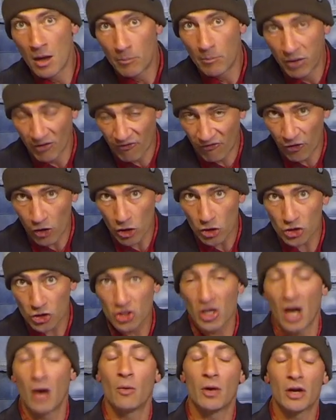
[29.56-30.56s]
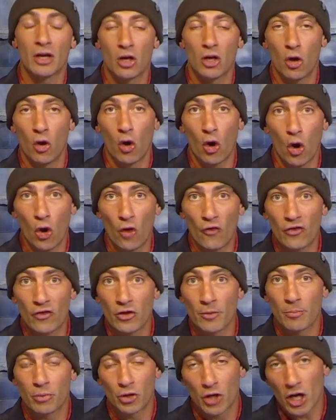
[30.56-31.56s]
But first, I want to go over
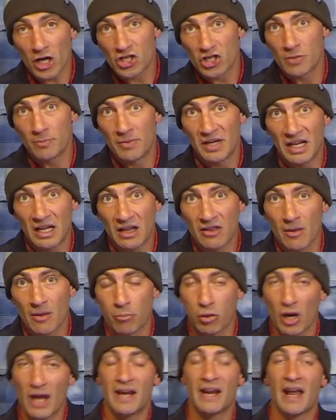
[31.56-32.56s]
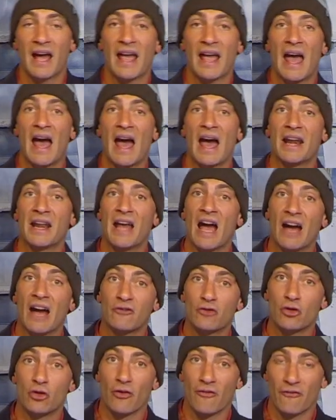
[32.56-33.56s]
the production meeting that Brett and I had
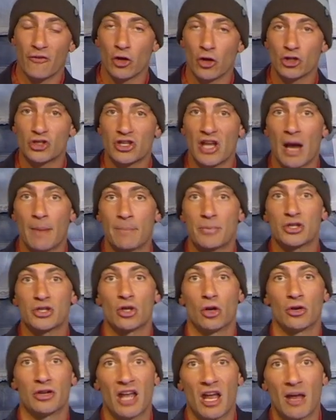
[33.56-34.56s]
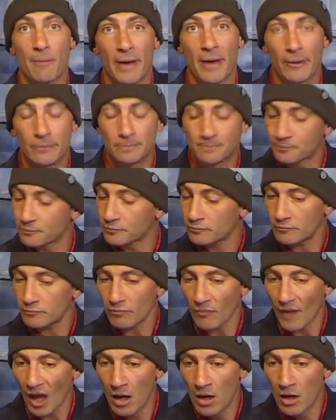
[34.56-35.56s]
after the first episode came out.
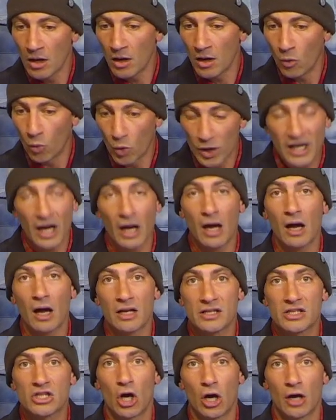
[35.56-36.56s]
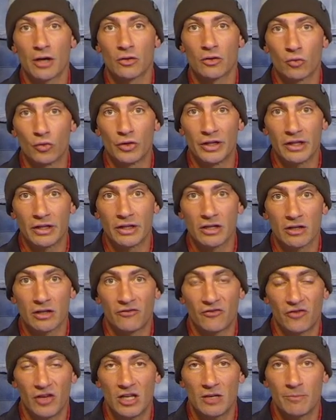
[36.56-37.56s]
We got a ton of really
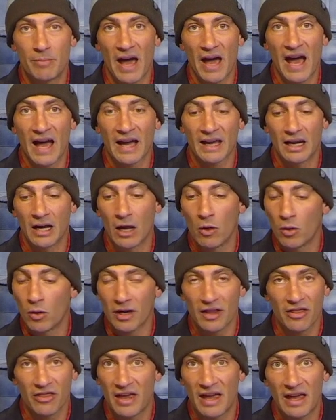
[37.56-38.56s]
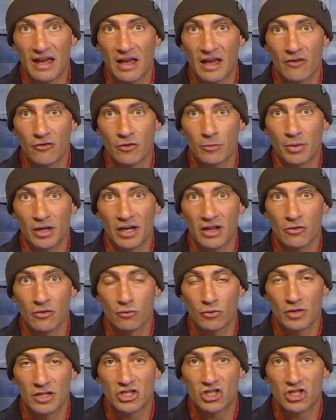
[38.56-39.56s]
good feedback, and I want to thank everybody that
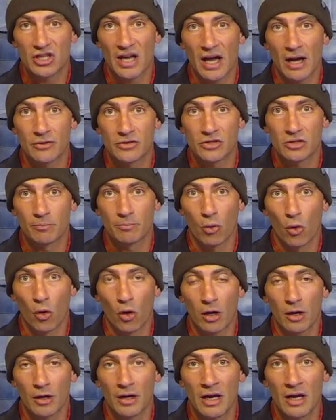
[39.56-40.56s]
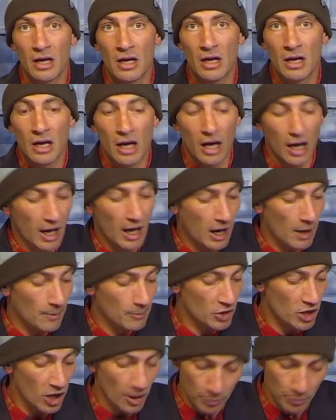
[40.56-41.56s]
reached out and support.
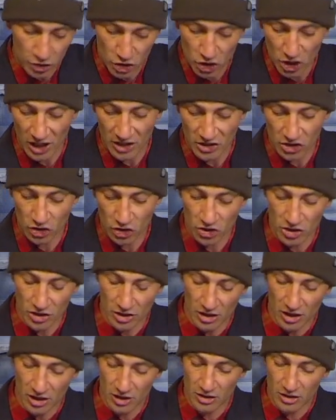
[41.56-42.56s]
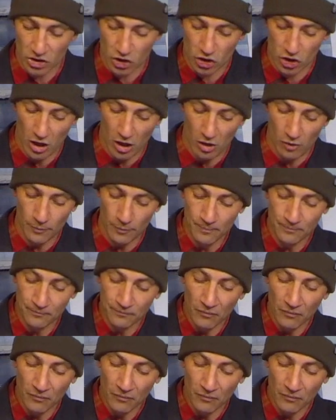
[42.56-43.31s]
Couple changes to the show.